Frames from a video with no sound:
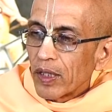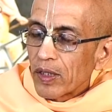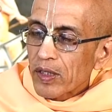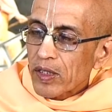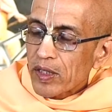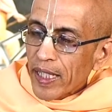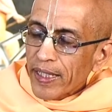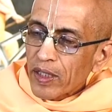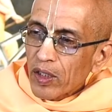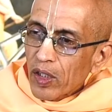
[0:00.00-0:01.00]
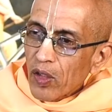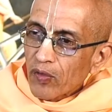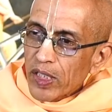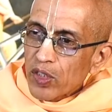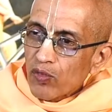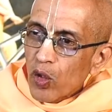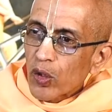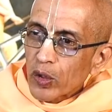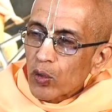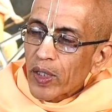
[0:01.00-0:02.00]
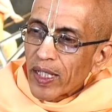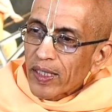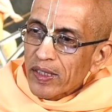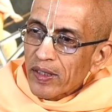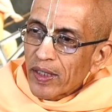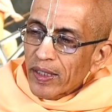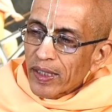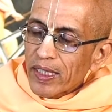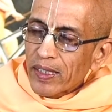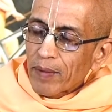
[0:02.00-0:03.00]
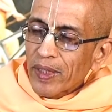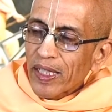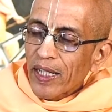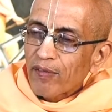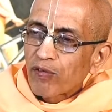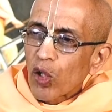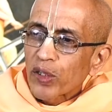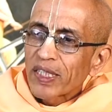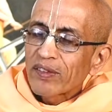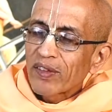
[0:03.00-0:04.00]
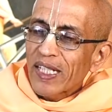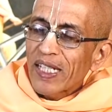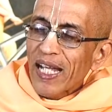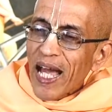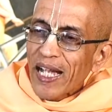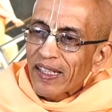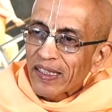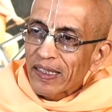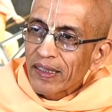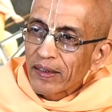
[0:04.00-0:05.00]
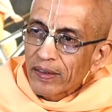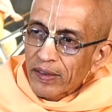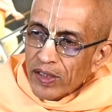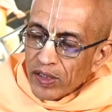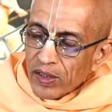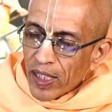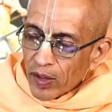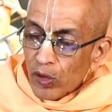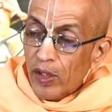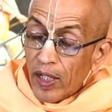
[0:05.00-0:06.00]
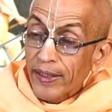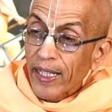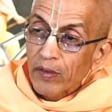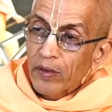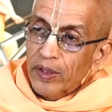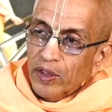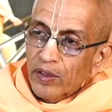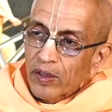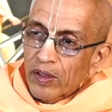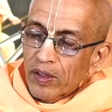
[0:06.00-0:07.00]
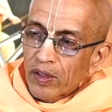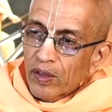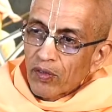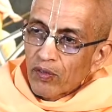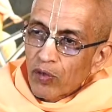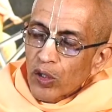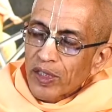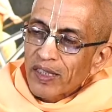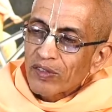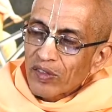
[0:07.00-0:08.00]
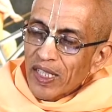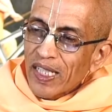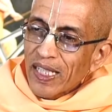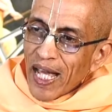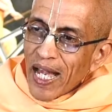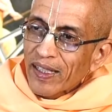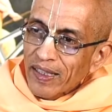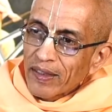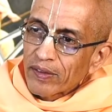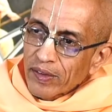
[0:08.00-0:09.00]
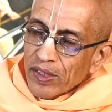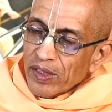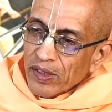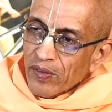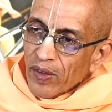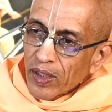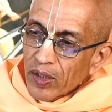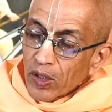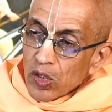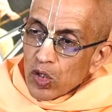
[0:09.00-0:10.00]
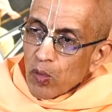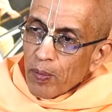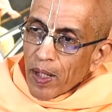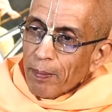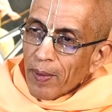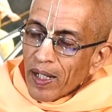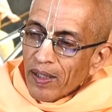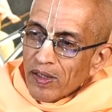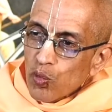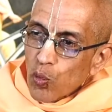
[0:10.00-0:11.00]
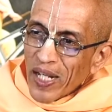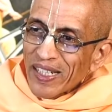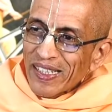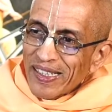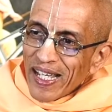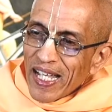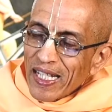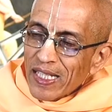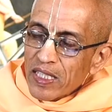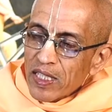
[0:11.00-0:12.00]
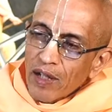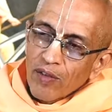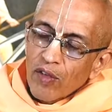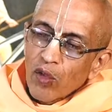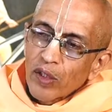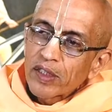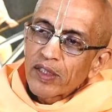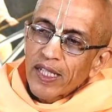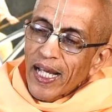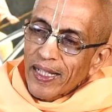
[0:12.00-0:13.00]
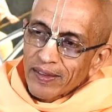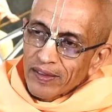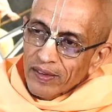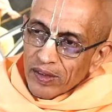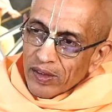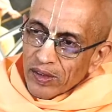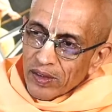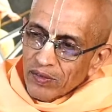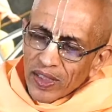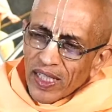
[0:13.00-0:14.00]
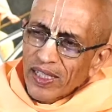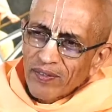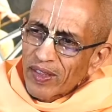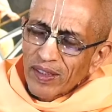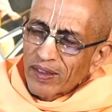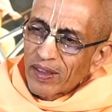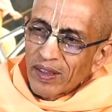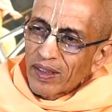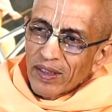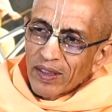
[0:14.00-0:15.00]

A cycle of these four yugas is something like 43 lakh years according to our calculation. 43 lakh years. So Brahma's one day is our 43 lakh years. We can't even